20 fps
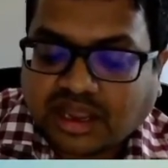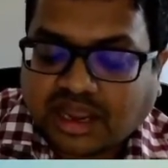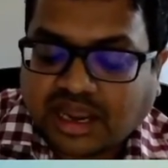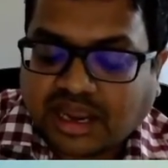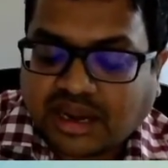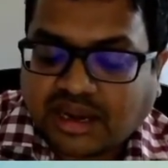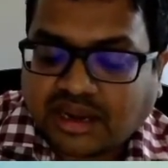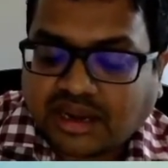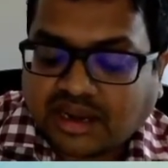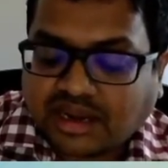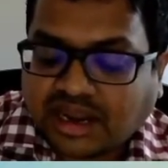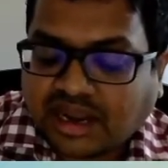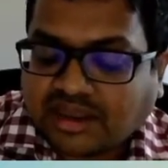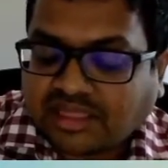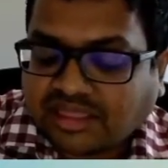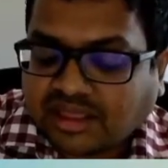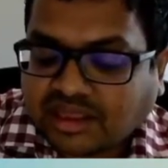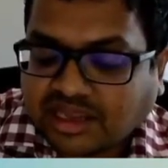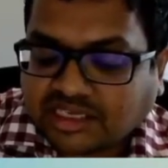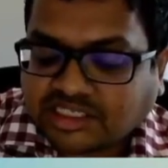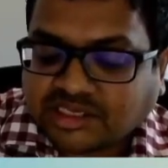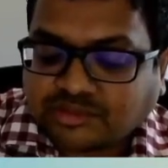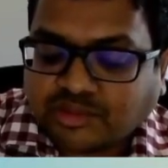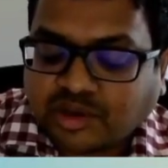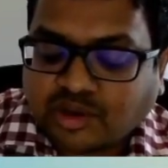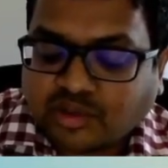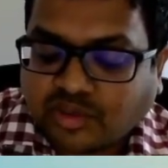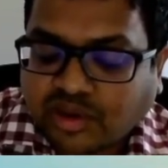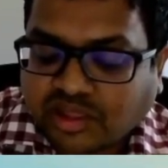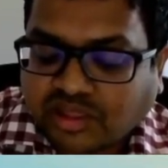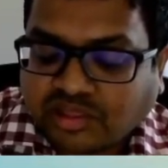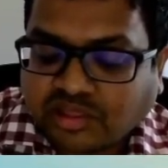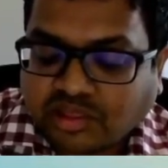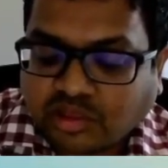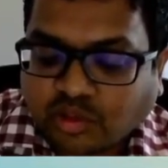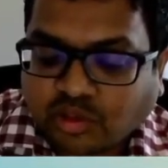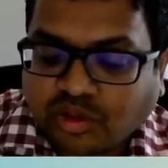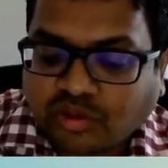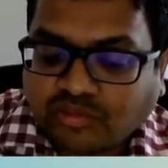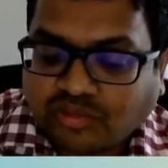And let's say customer one's
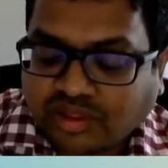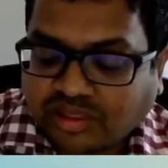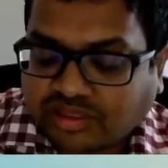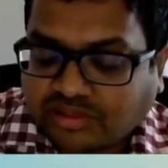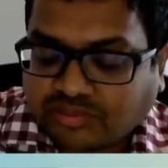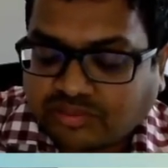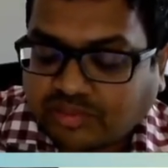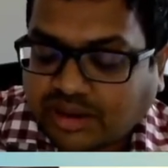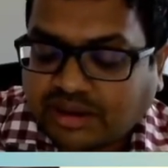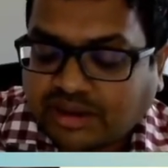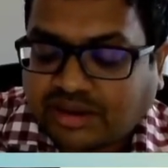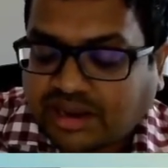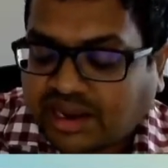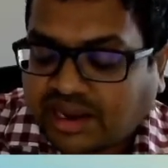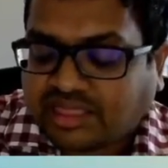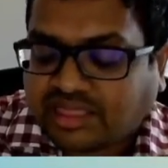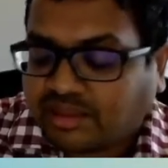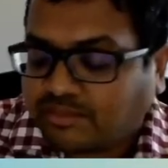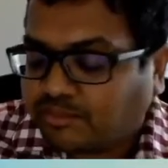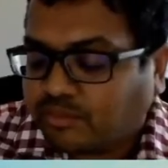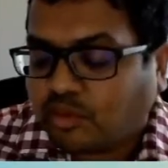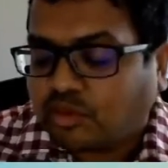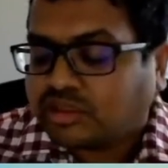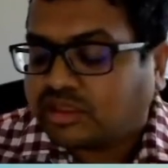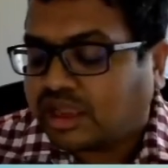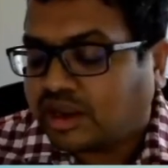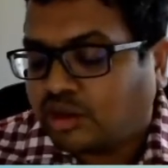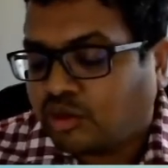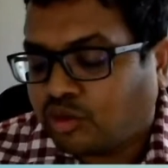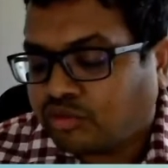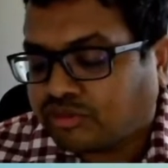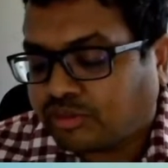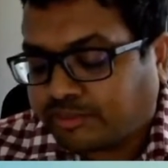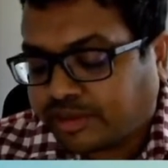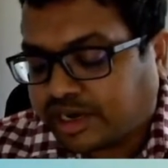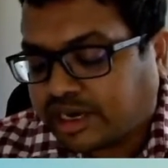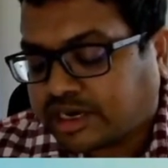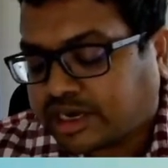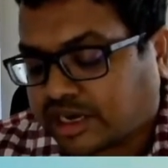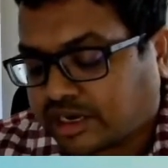loan was, and let's say both their loans are
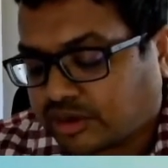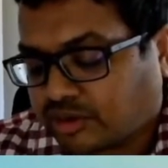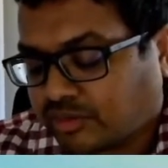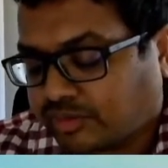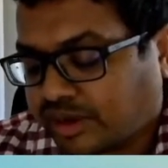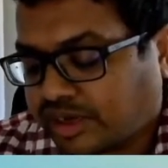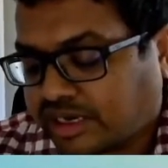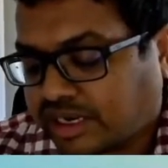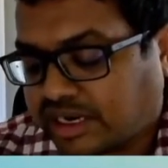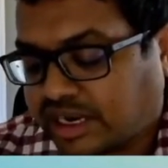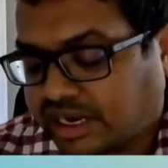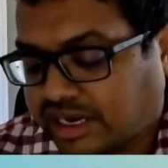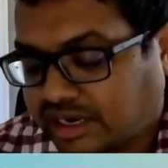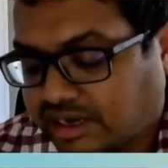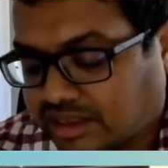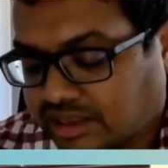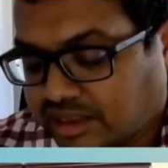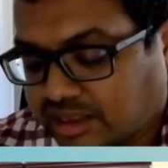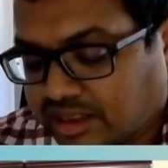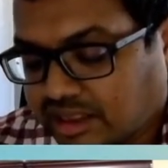predicted to be denied.